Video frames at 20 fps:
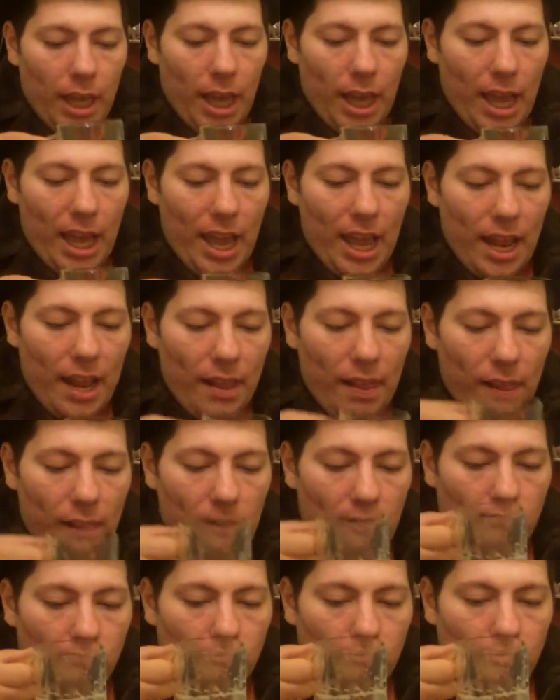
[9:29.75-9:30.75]
And
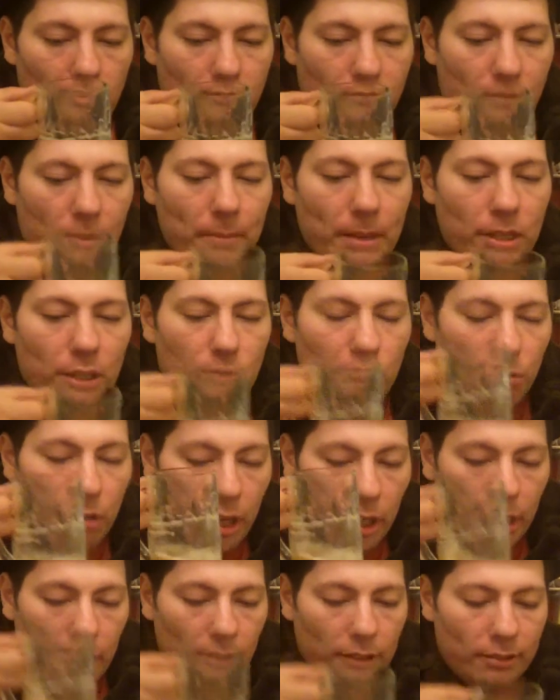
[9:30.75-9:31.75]
from a
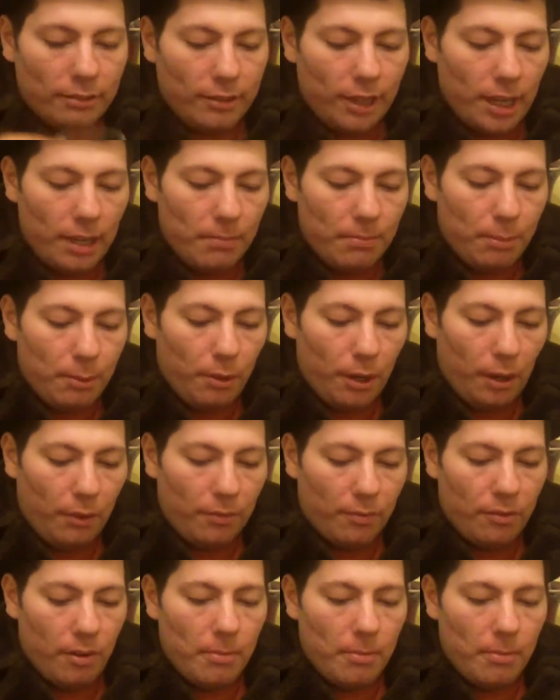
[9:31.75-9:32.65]
drinking standpoint,